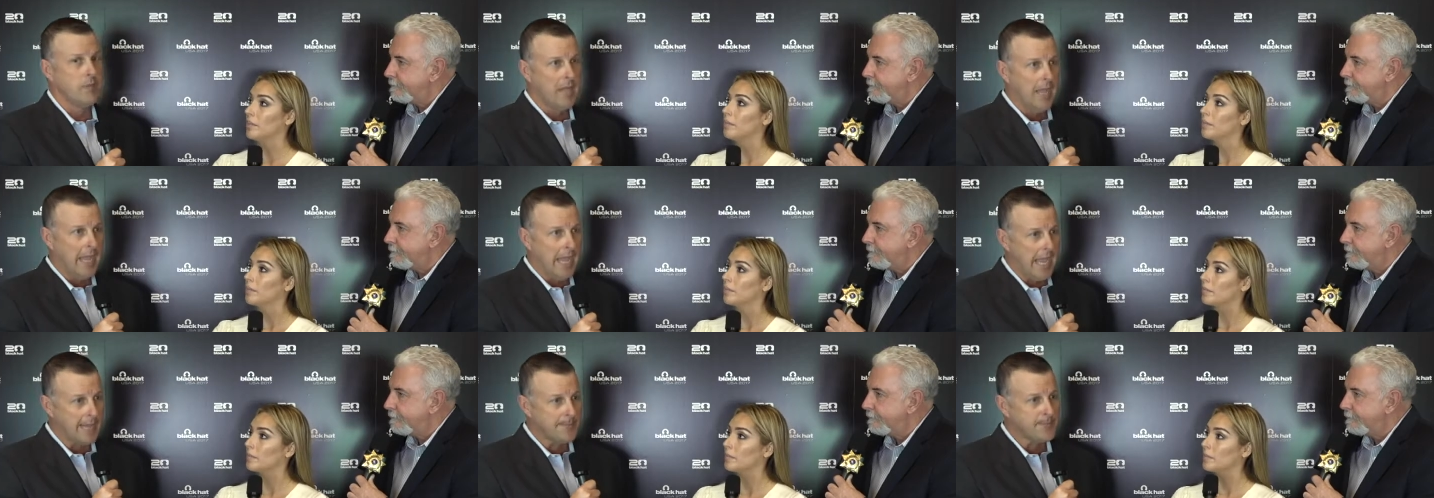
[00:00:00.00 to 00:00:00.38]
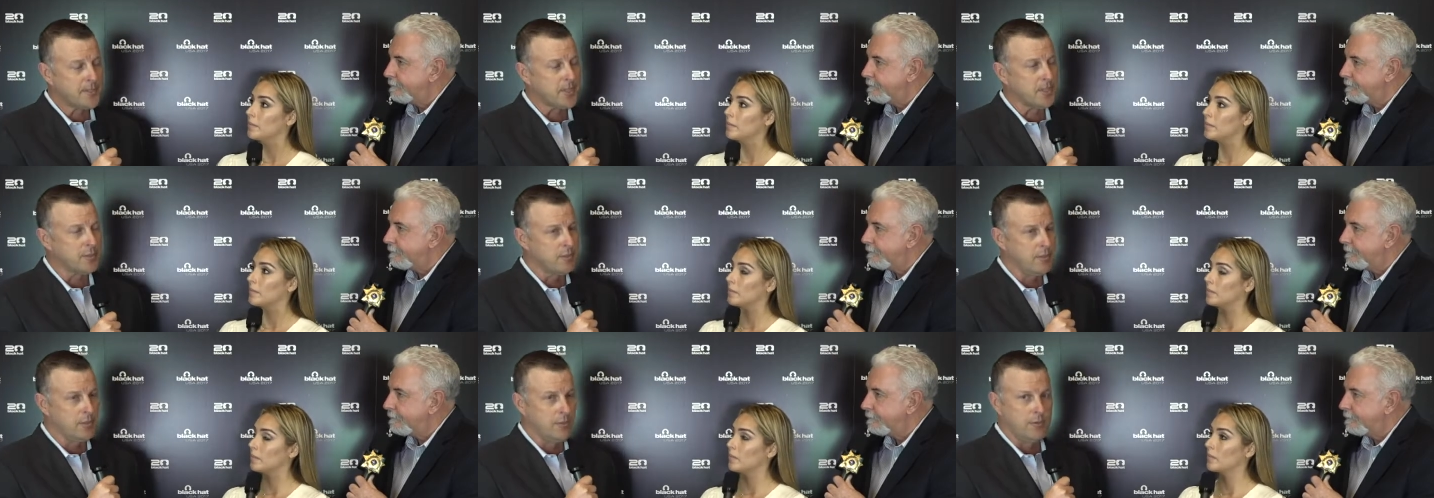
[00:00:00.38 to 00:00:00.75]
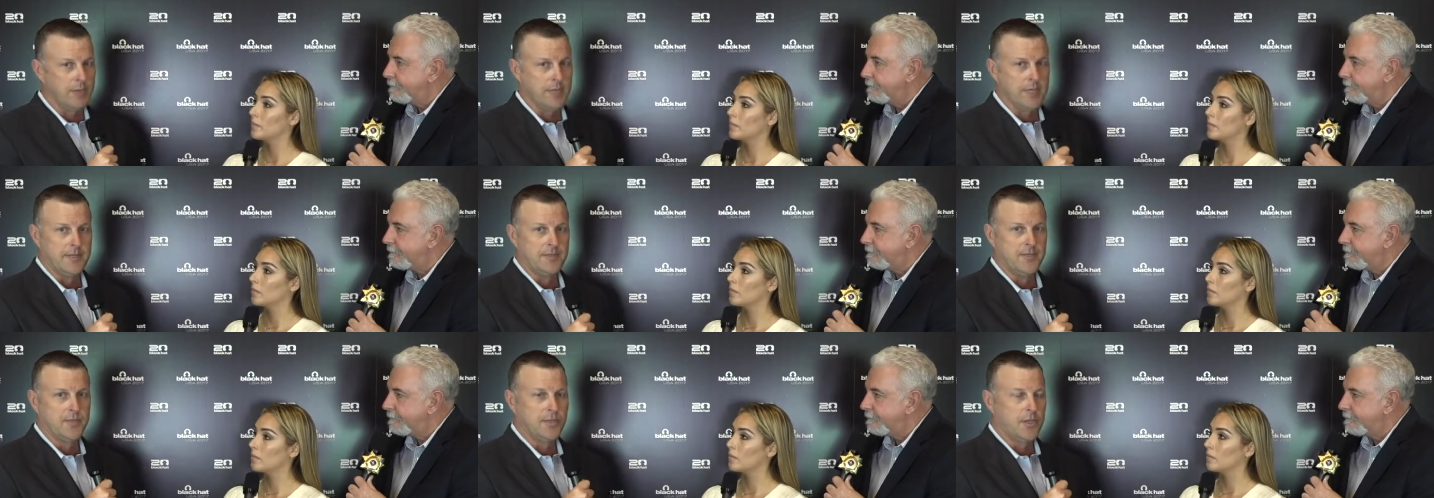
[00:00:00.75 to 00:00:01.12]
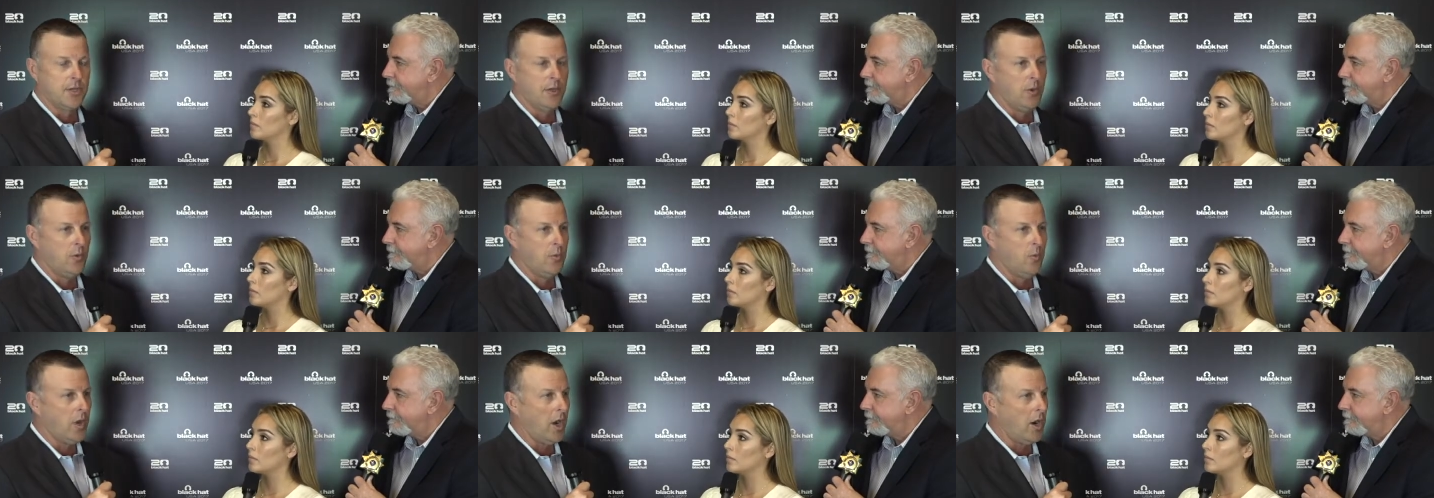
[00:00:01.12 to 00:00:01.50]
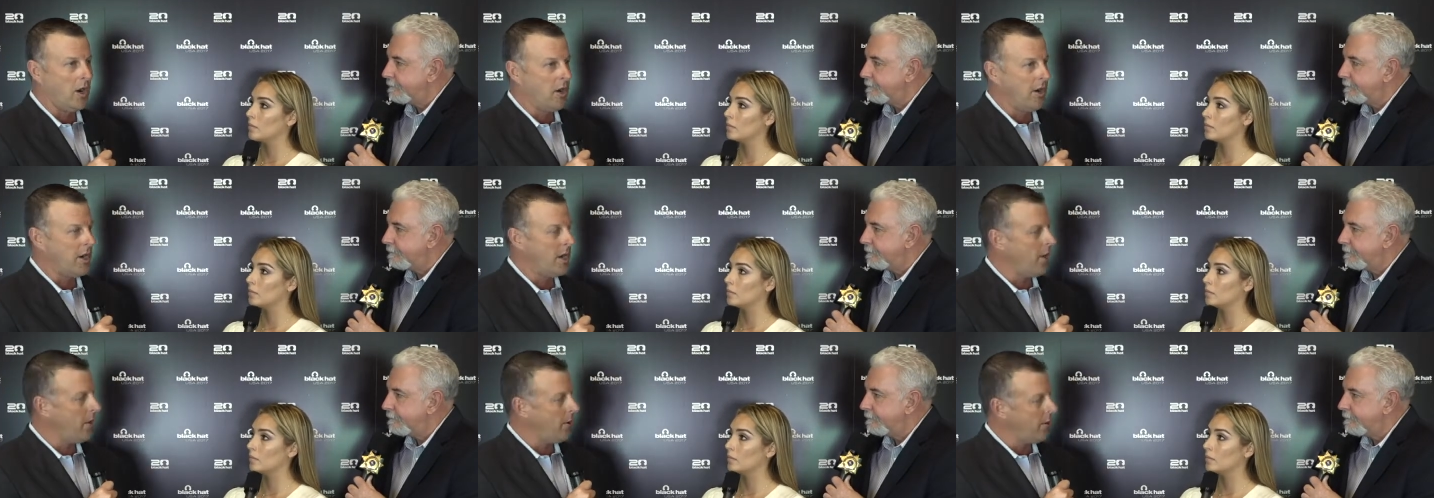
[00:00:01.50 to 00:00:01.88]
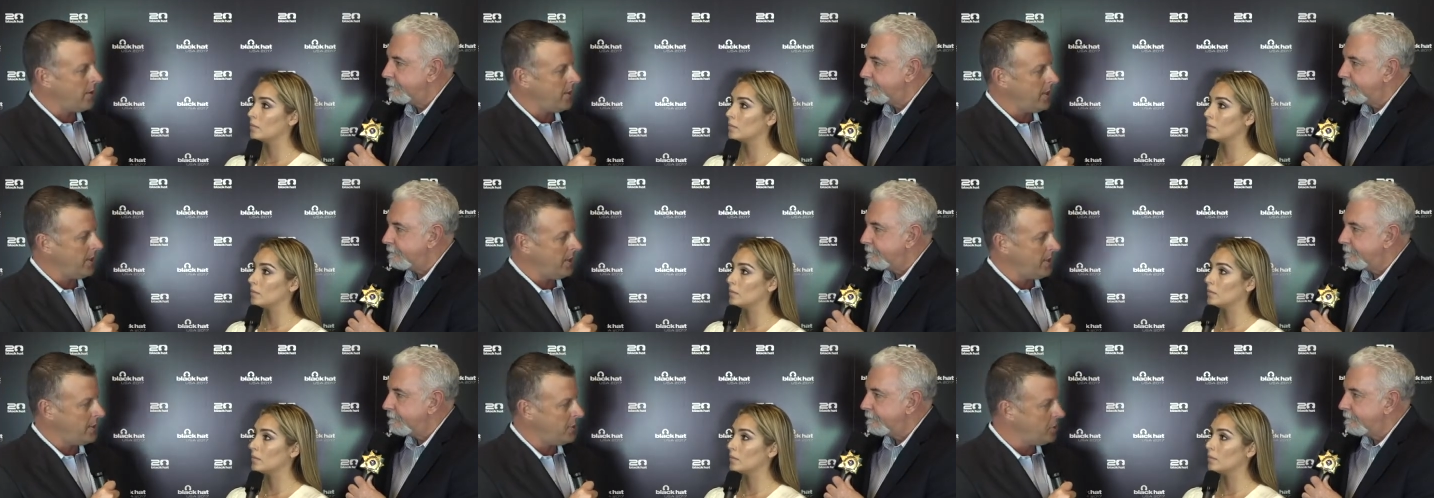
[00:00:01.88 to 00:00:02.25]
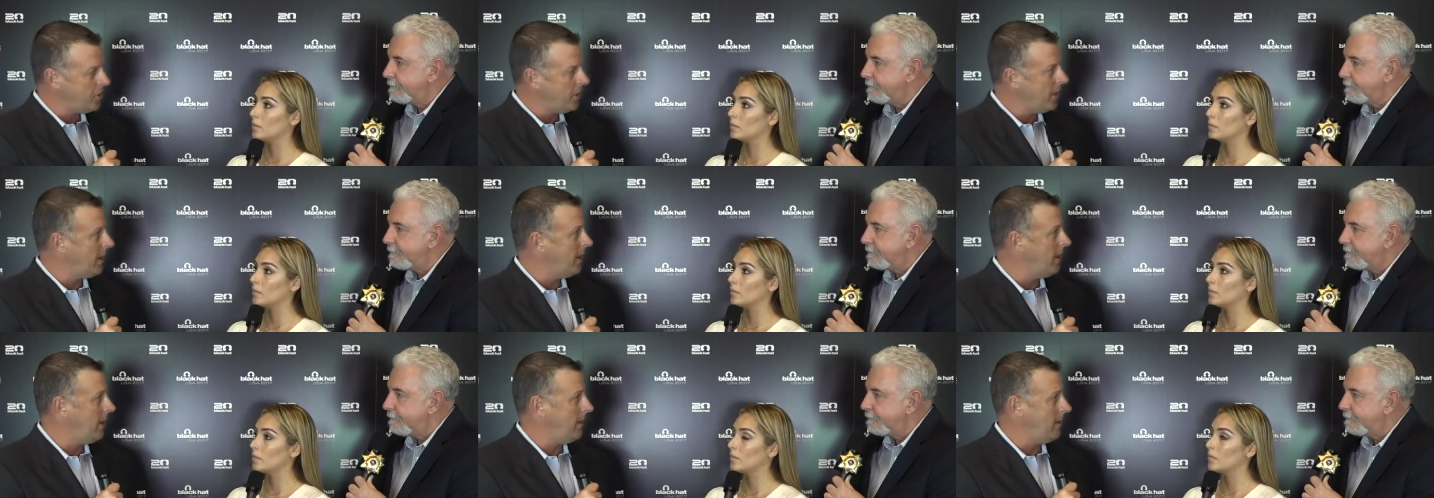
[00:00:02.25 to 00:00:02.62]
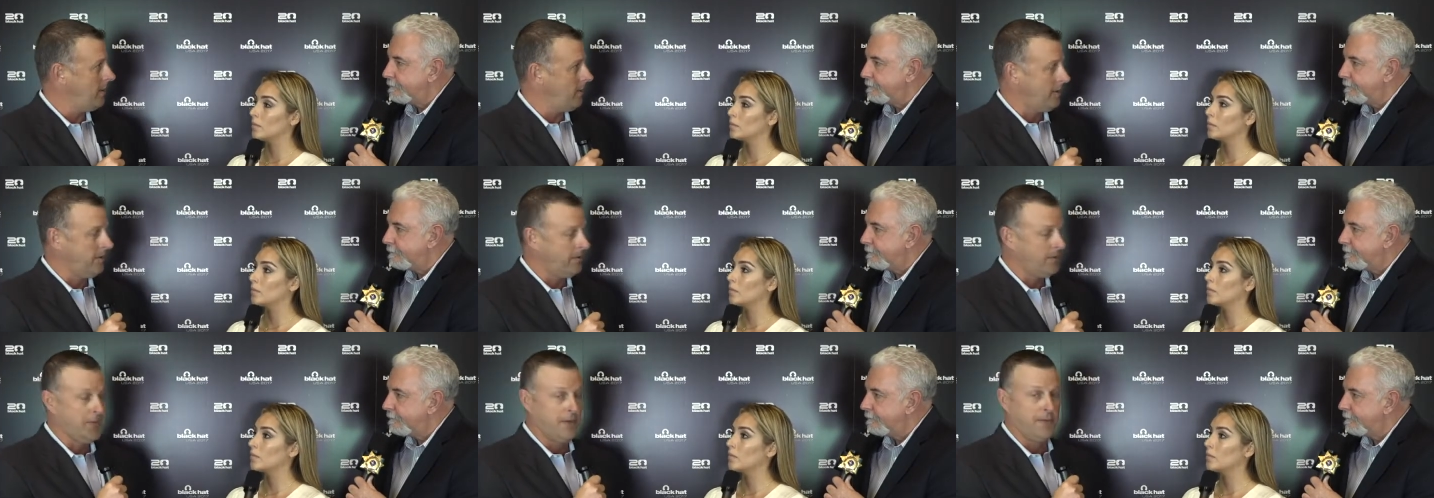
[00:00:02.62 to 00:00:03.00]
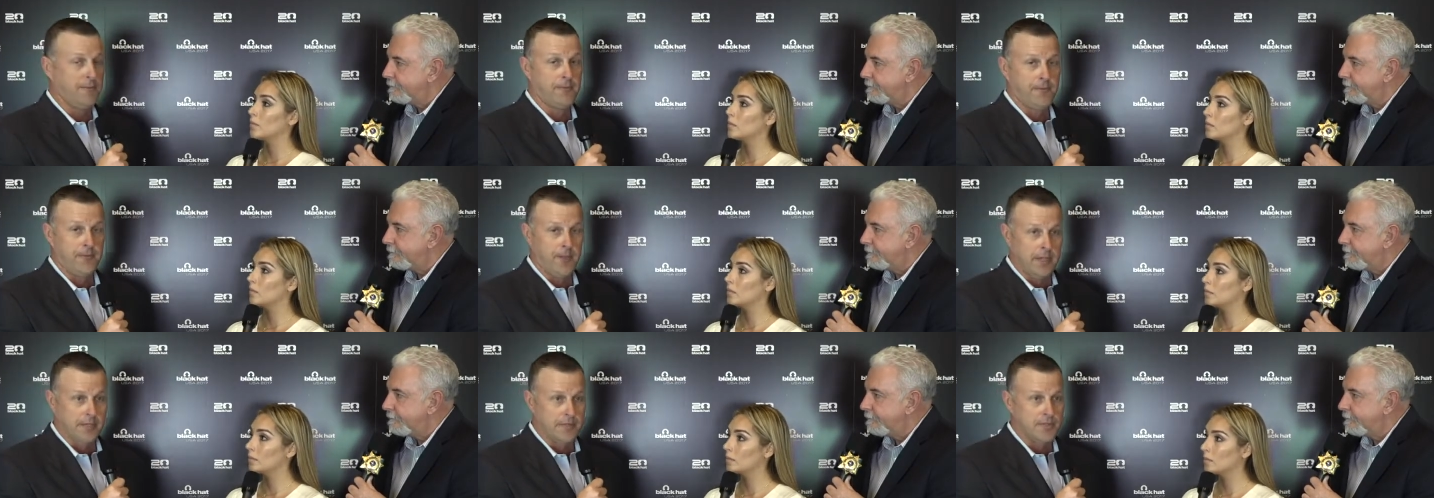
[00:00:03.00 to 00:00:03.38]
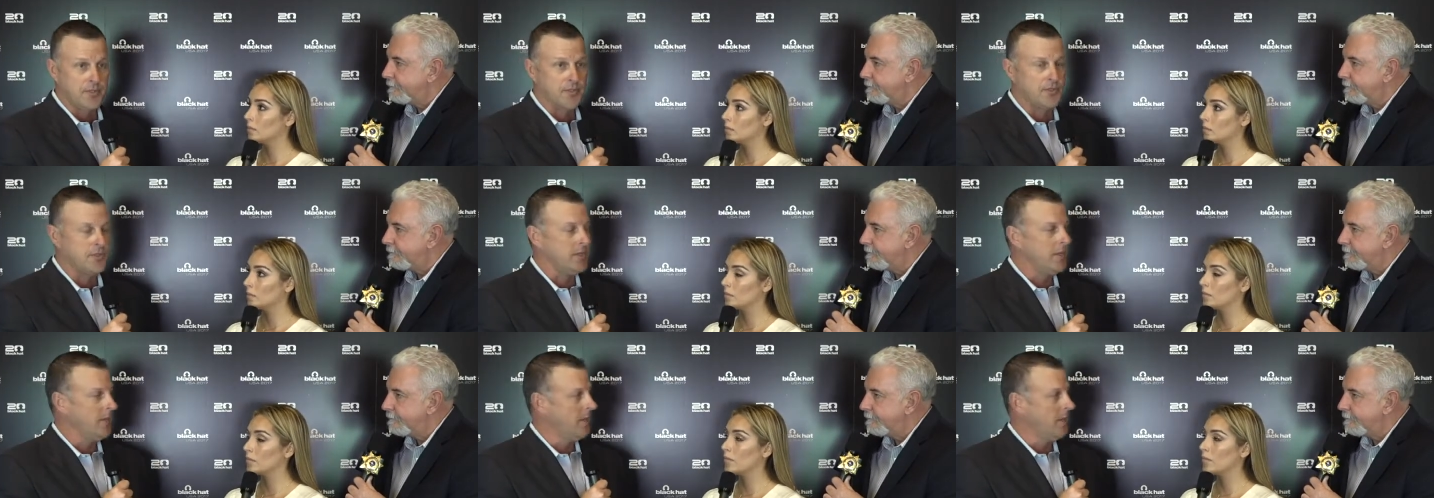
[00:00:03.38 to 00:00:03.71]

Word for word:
Speaker 1: Absolutely. So our heritage in defense,